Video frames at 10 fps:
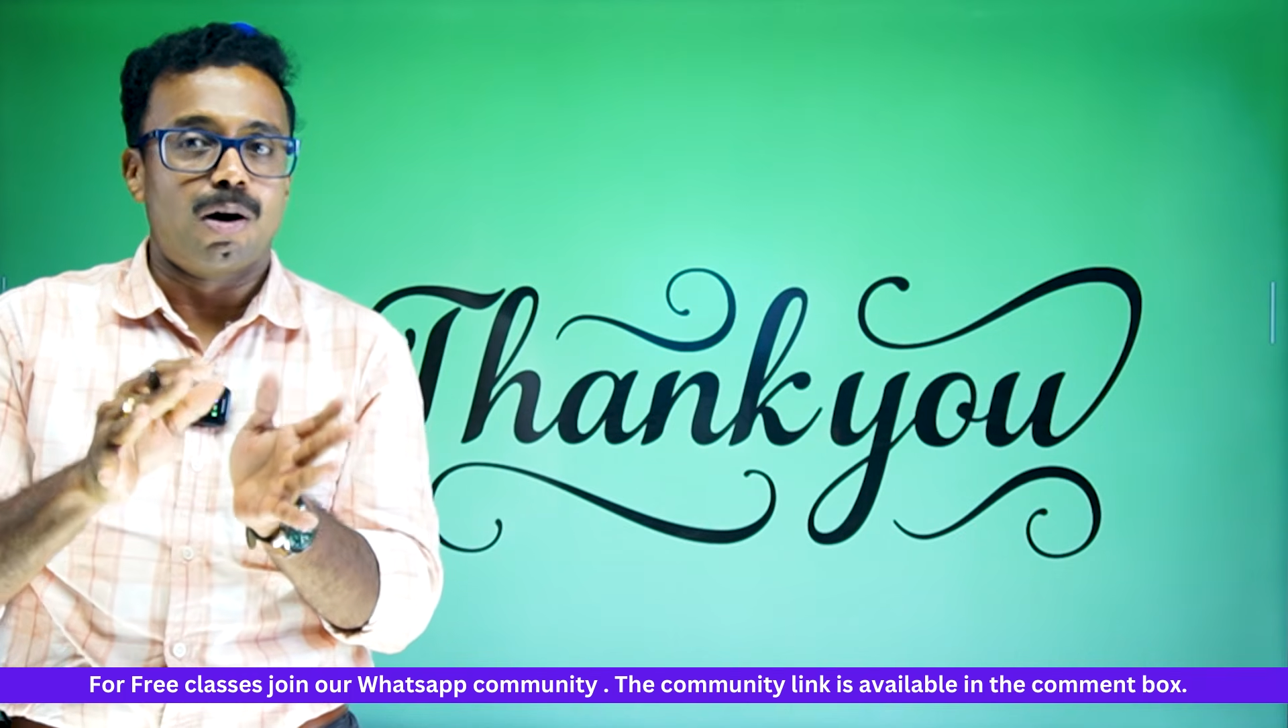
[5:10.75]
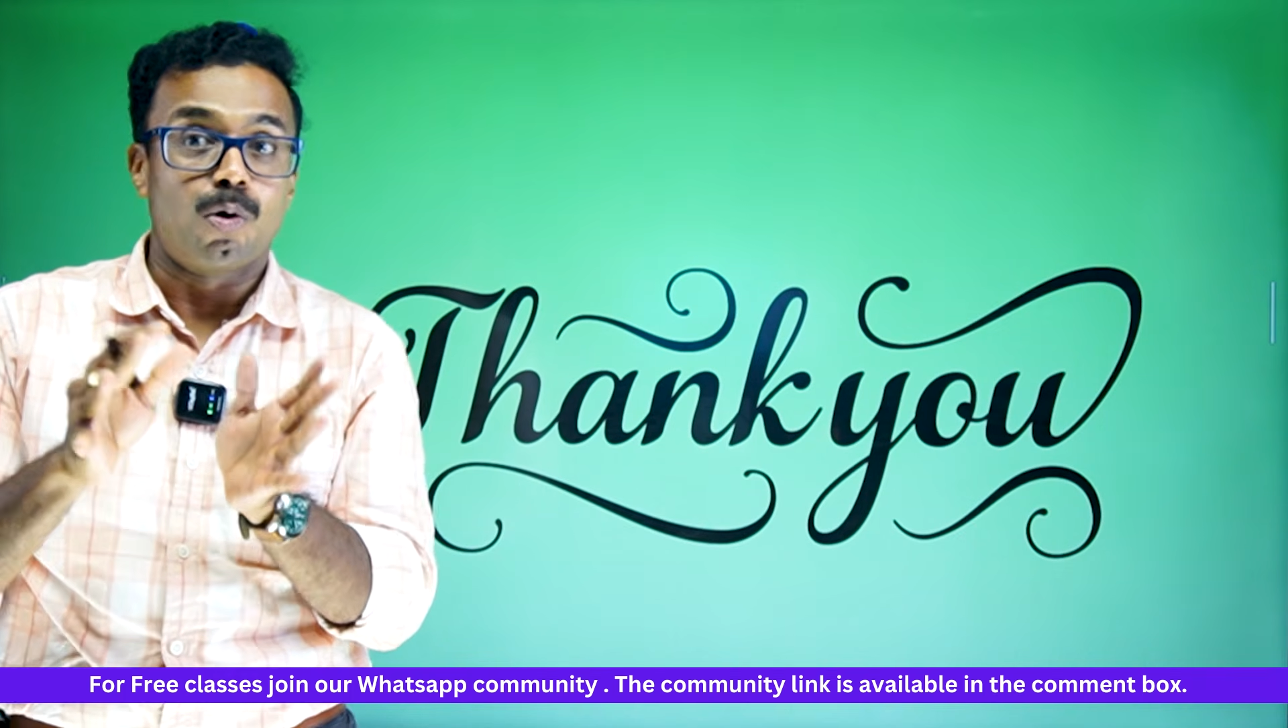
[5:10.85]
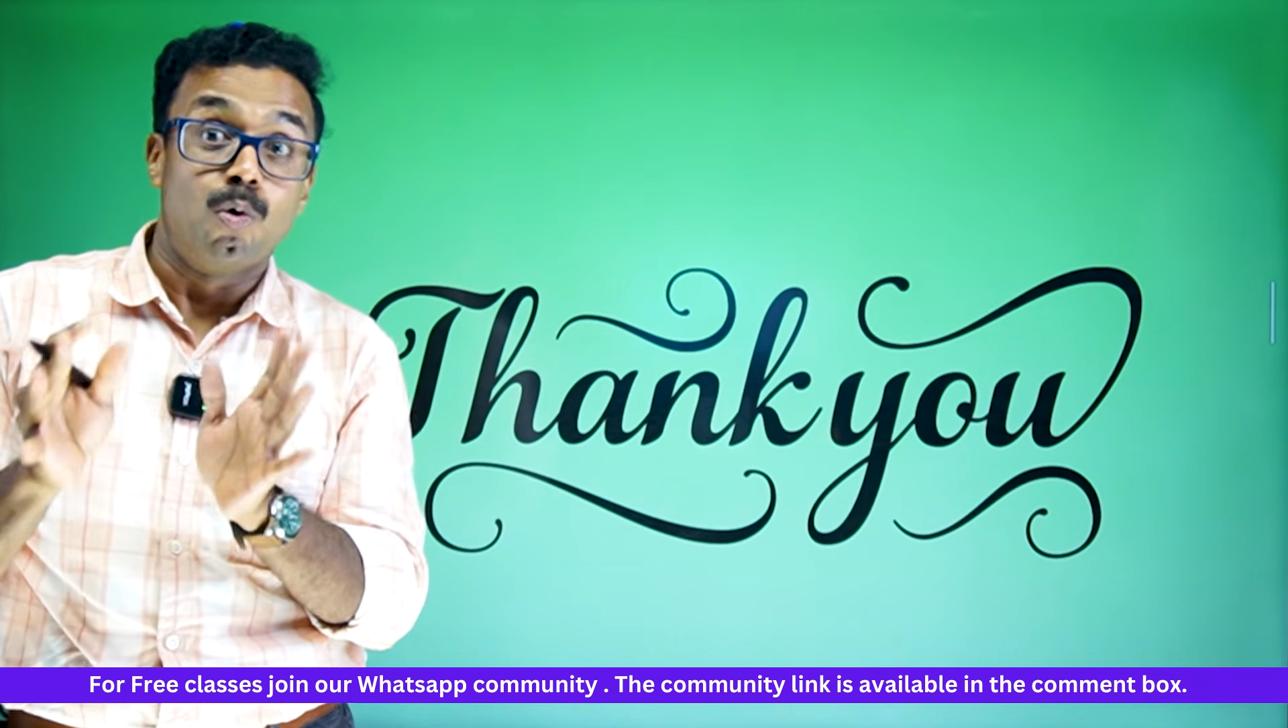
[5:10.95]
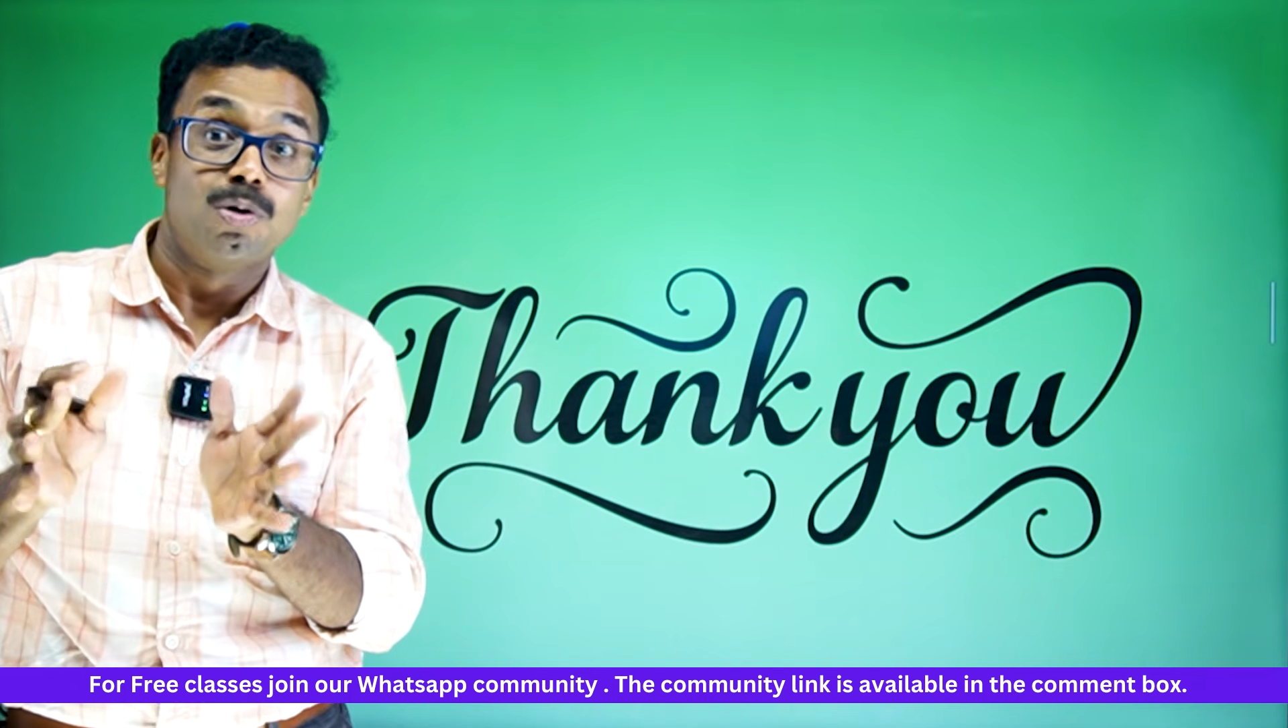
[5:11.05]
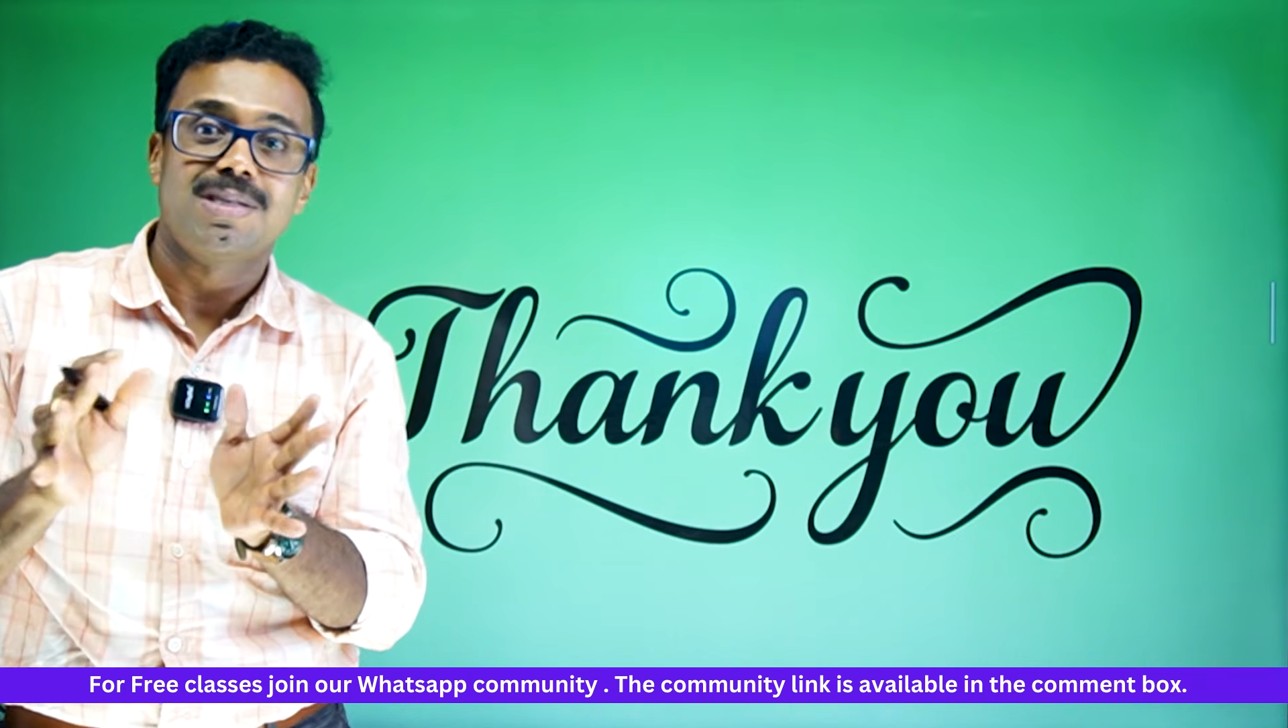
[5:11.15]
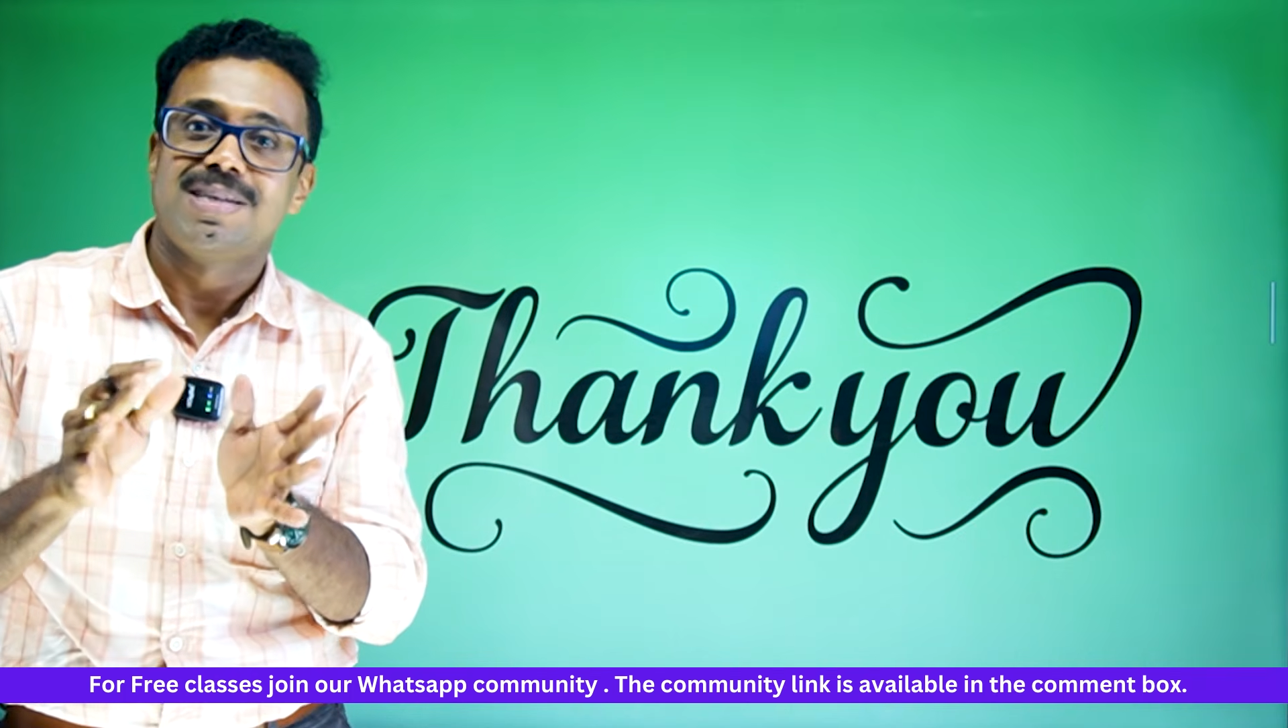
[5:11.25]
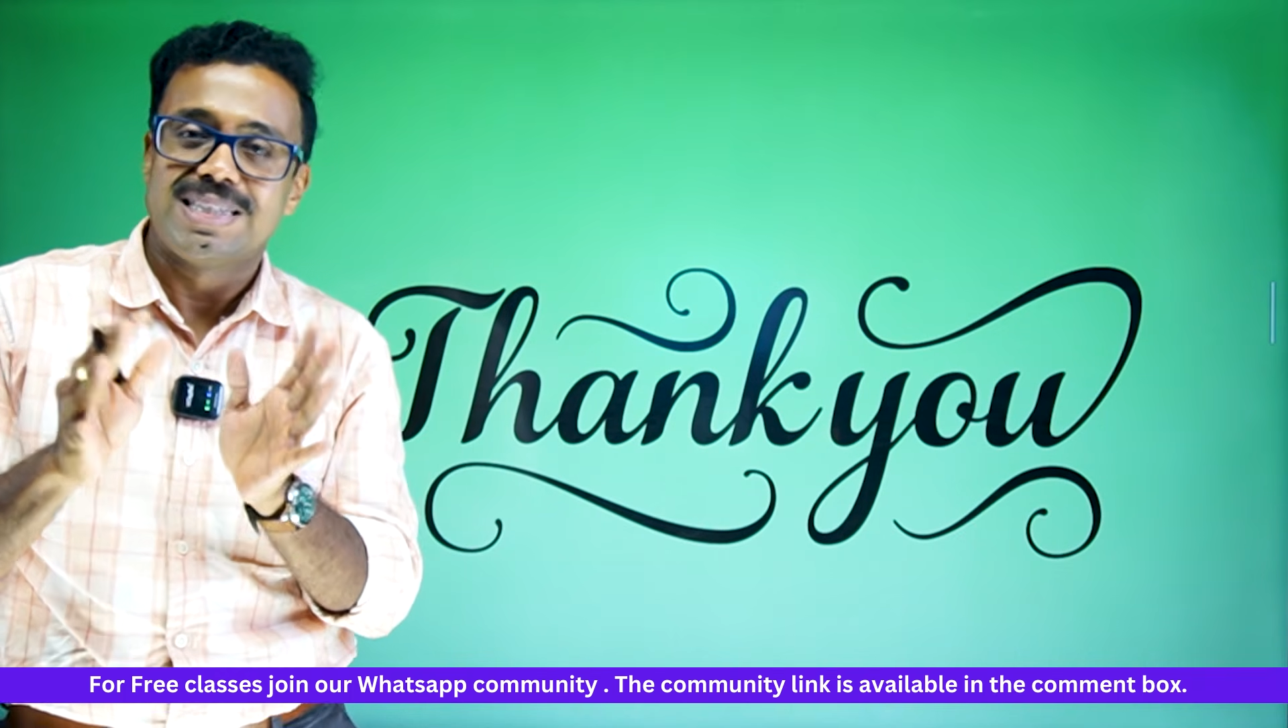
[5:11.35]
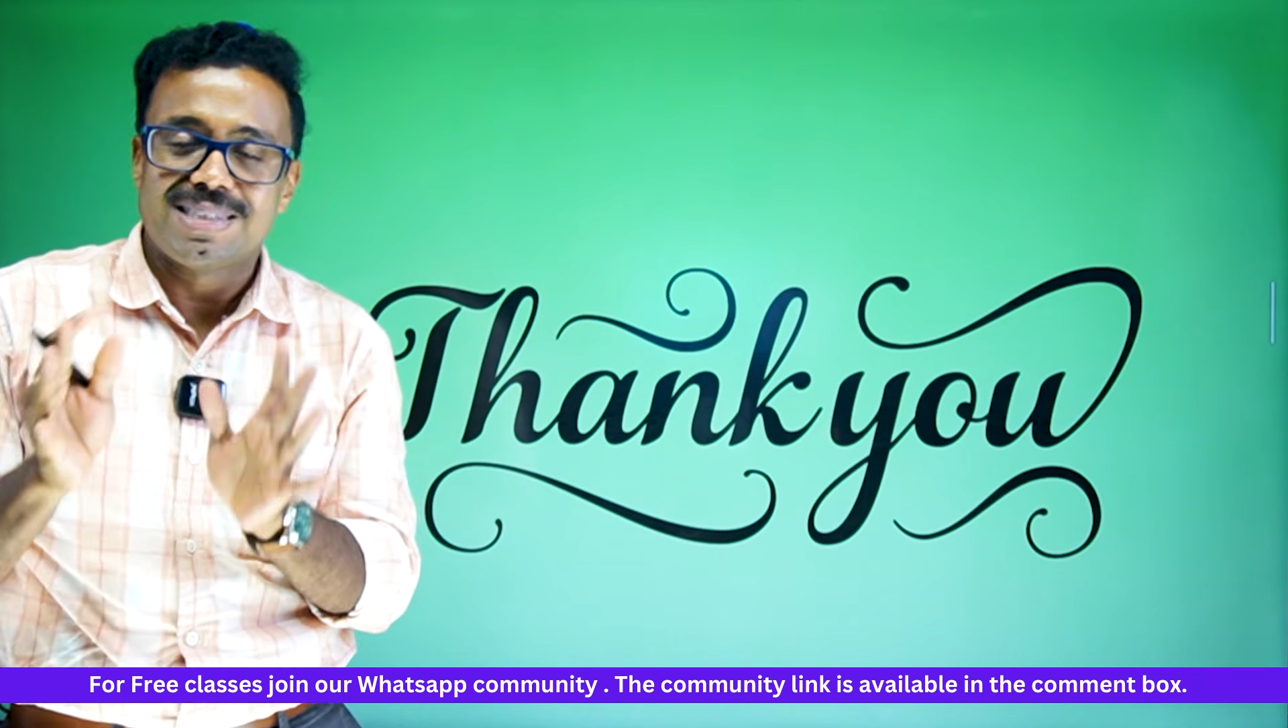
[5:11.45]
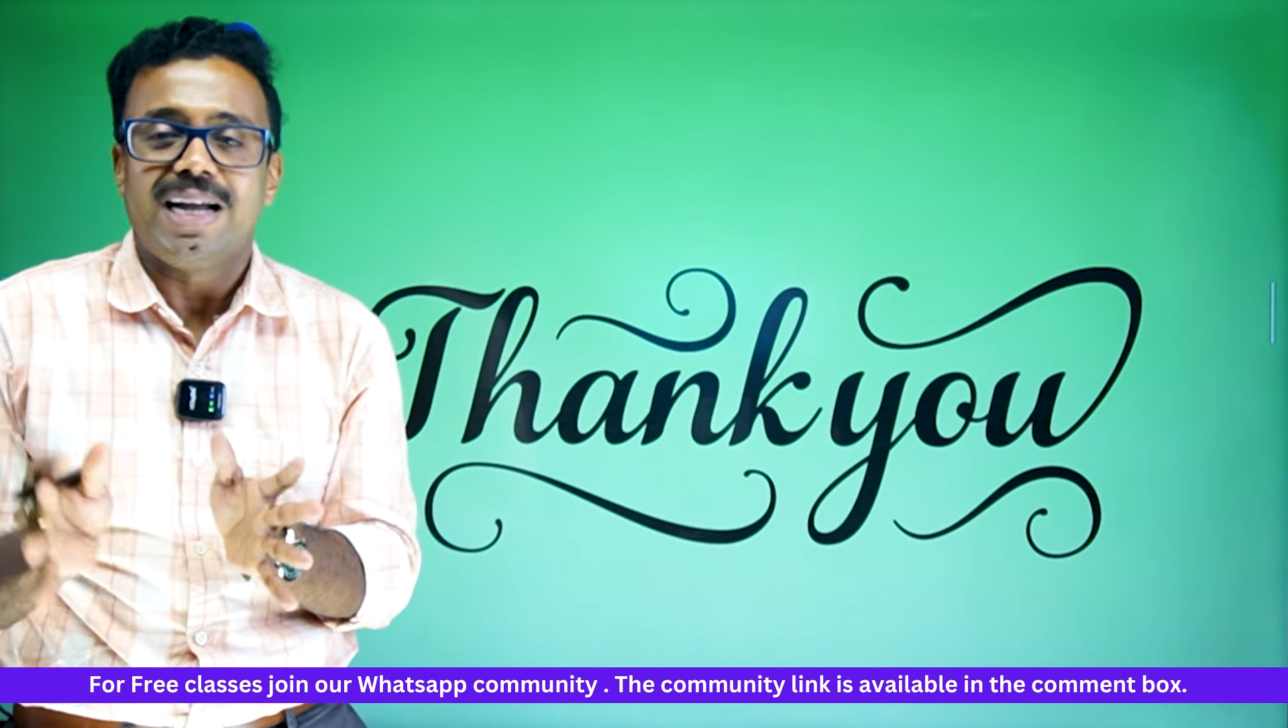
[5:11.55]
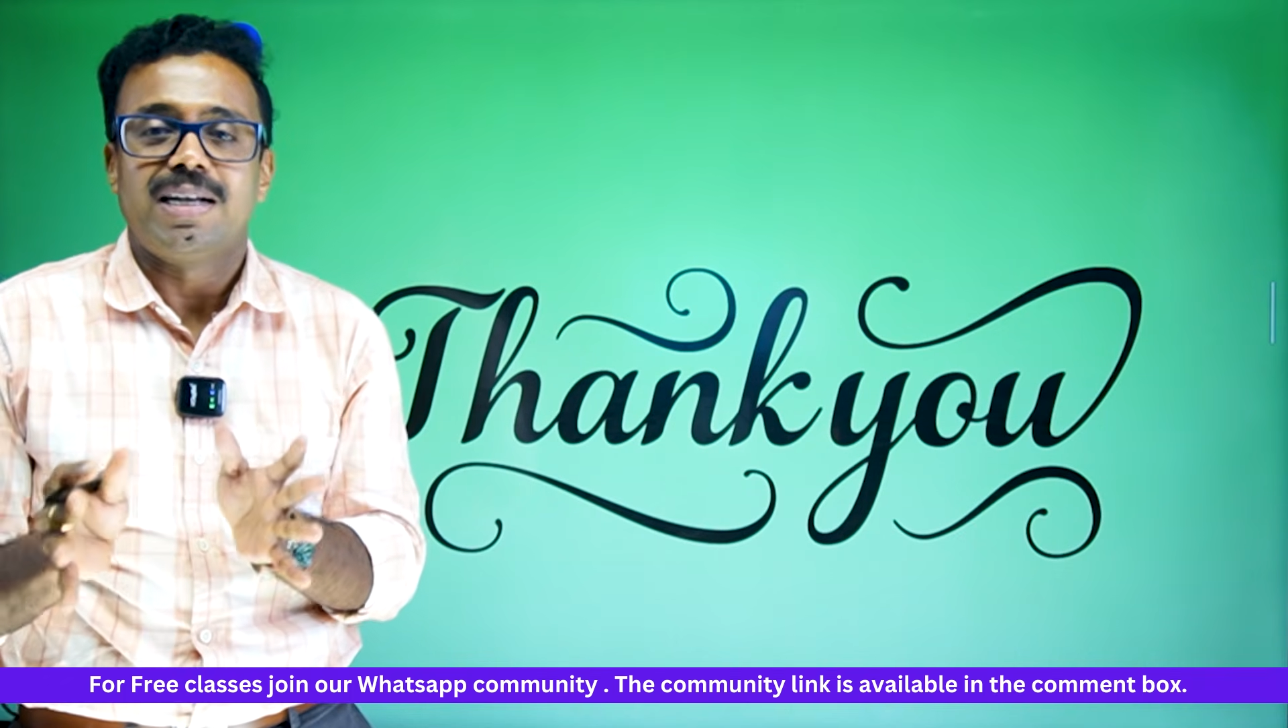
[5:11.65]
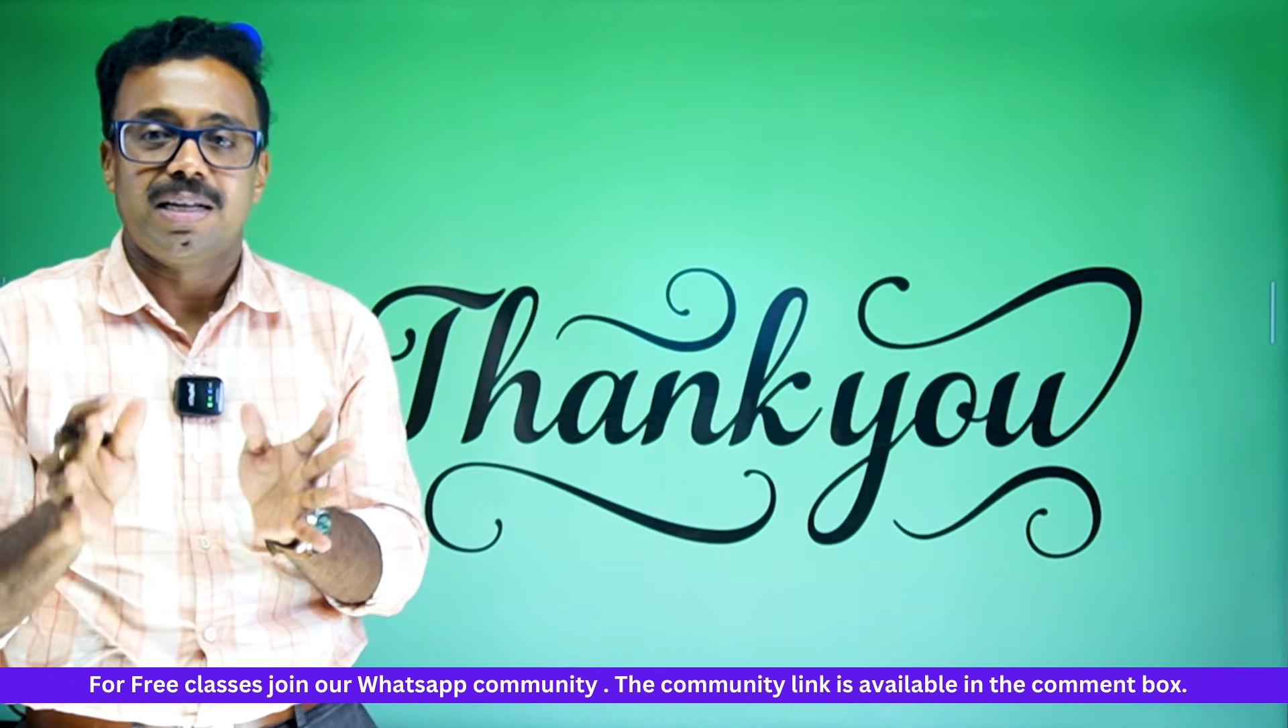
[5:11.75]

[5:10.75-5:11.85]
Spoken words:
course is designed